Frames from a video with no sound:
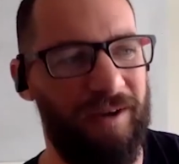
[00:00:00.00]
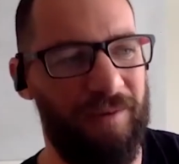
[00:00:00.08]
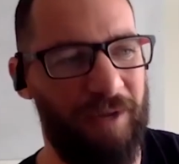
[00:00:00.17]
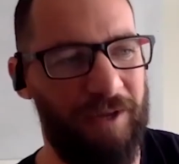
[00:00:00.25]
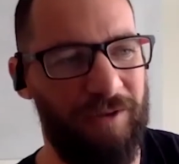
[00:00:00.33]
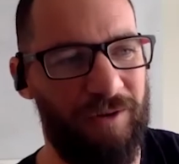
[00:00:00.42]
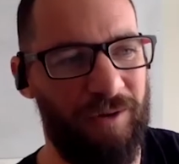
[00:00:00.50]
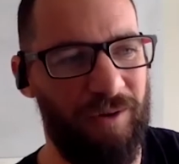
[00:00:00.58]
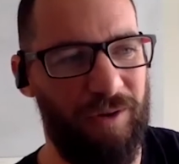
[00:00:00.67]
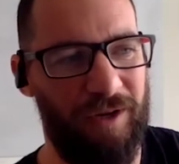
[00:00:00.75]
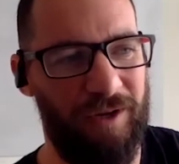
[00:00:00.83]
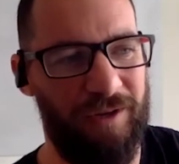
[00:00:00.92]
I, I made the
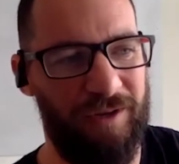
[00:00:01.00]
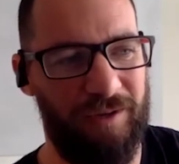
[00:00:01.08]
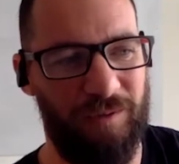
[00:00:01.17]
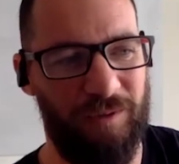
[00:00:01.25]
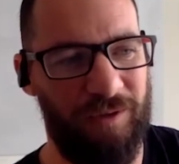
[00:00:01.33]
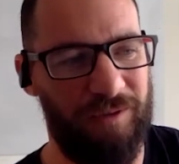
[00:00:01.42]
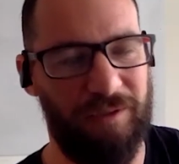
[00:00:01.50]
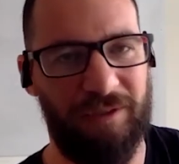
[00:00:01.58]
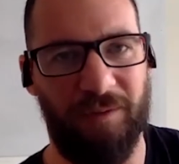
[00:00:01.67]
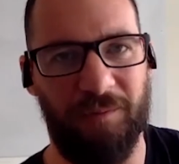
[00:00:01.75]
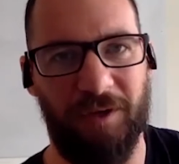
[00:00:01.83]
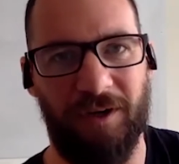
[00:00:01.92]
call and I said, well, look,
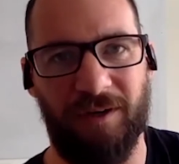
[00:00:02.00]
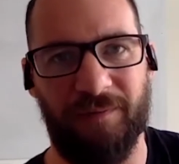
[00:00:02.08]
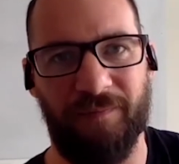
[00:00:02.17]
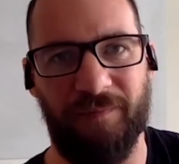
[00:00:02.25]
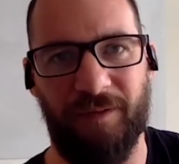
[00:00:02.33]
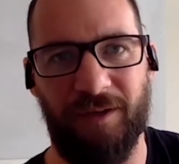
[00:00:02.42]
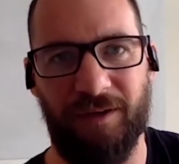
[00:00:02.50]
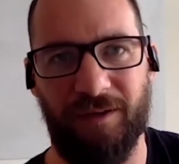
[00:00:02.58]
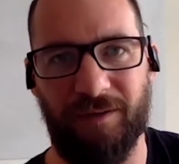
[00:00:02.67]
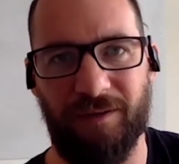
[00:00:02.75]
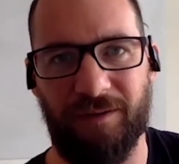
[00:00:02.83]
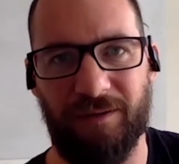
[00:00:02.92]
I'm going to, you
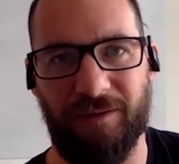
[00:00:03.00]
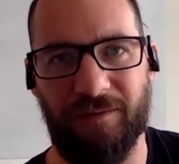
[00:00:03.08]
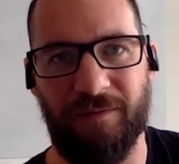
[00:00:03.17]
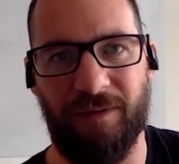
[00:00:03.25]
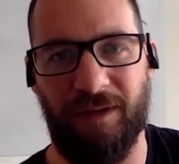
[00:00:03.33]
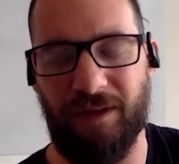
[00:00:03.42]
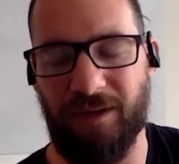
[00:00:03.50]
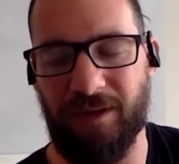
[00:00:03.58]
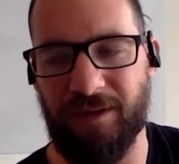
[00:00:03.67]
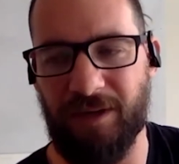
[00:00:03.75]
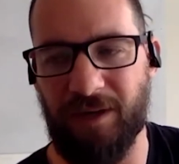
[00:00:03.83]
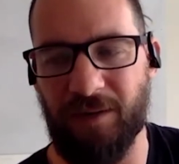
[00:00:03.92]
know, uh,
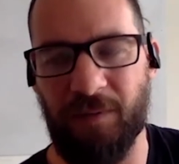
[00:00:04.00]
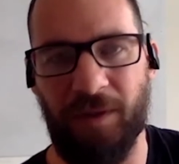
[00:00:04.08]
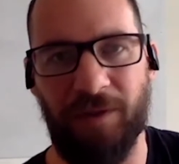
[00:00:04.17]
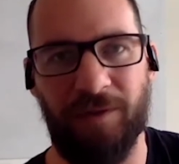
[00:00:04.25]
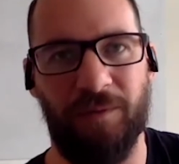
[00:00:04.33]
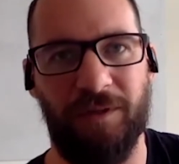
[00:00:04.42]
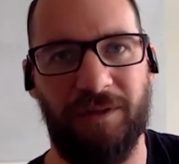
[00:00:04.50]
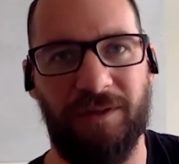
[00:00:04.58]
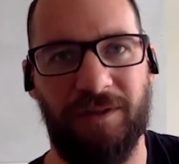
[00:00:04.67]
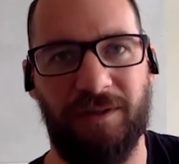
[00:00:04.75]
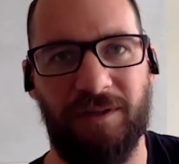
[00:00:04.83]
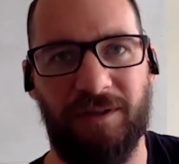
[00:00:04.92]
take a punt on
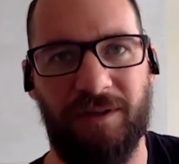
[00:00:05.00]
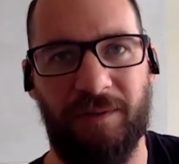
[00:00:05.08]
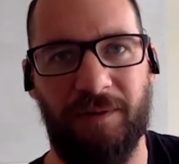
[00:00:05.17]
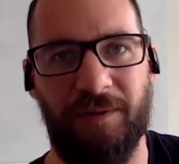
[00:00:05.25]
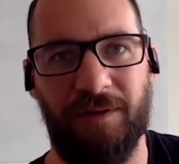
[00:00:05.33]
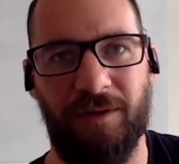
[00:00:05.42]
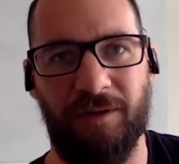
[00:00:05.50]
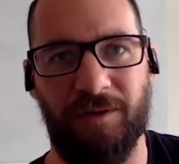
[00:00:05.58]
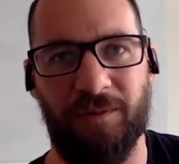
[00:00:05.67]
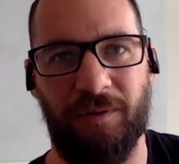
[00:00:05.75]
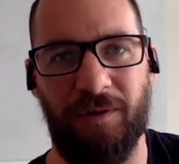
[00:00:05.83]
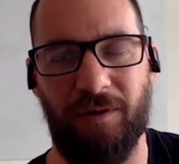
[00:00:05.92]
business and step into the
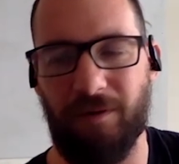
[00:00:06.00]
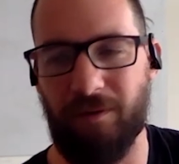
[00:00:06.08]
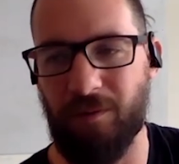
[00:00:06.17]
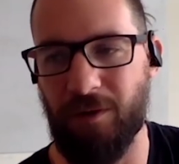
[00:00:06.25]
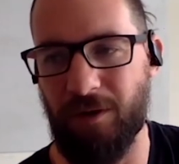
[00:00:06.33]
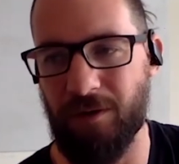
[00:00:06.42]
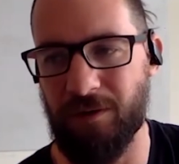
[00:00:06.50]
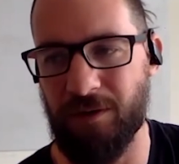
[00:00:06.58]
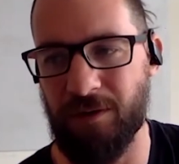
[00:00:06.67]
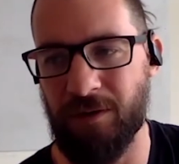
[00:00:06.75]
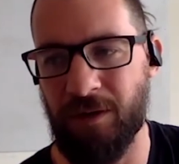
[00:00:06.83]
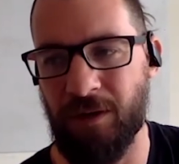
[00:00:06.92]
entrepreneurial world.
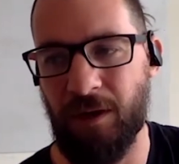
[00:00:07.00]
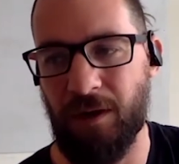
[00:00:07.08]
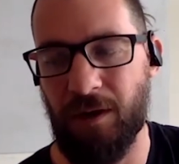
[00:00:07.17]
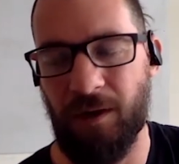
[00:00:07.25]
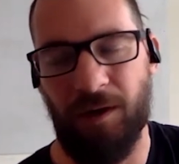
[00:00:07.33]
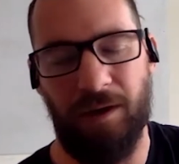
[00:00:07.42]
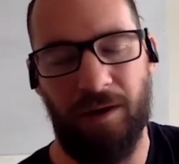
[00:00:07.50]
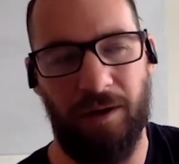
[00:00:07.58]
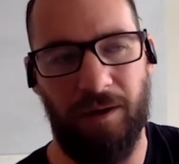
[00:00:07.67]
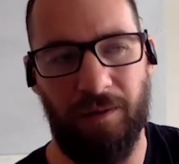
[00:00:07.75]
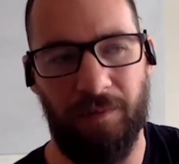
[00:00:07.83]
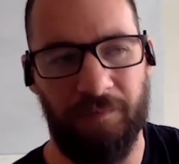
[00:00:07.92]
And,
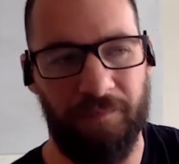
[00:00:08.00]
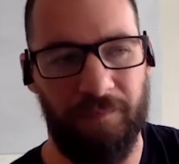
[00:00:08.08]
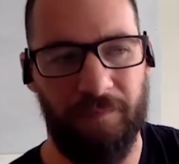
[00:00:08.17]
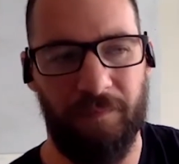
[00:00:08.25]
um,